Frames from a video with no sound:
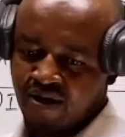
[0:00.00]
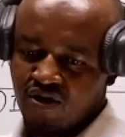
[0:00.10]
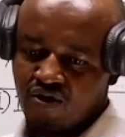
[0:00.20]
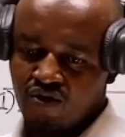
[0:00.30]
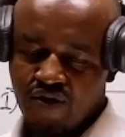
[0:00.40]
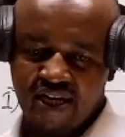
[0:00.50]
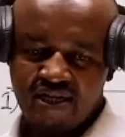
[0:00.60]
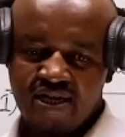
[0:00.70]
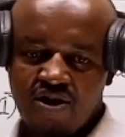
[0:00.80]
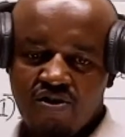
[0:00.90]
you do that
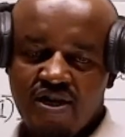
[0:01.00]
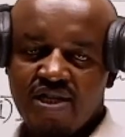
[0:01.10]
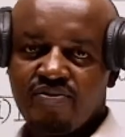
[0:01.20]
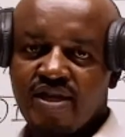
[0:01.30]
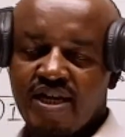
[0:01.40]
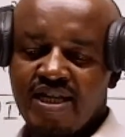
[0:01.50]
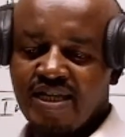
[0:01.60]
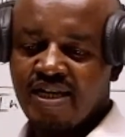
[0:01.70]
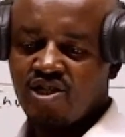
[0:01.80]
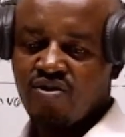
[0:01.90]
in accordance with the
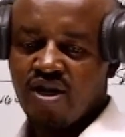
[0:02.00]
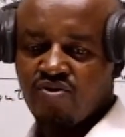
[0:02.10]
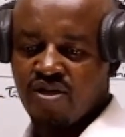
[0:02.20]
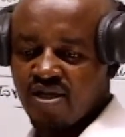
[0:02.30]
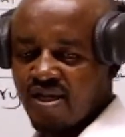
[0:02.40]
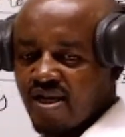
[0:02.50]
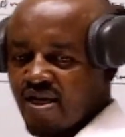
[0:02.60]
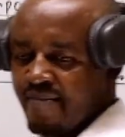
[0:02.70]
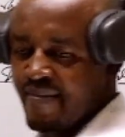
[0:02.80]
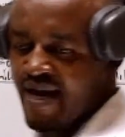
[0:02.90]
International Accounting Standard
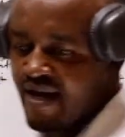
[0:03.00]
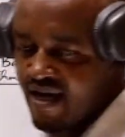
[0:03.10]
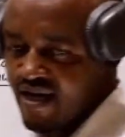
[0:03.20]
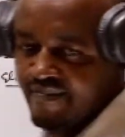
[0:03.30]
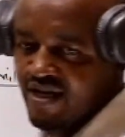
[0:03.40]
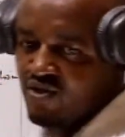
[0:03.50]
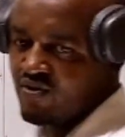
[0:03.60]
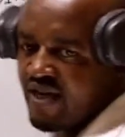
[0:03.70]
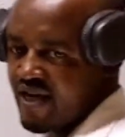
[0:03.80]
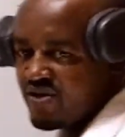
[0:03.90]
number 2.
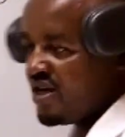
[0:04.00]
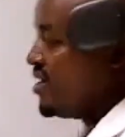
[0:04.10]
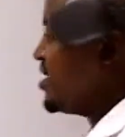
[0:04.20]
And actually,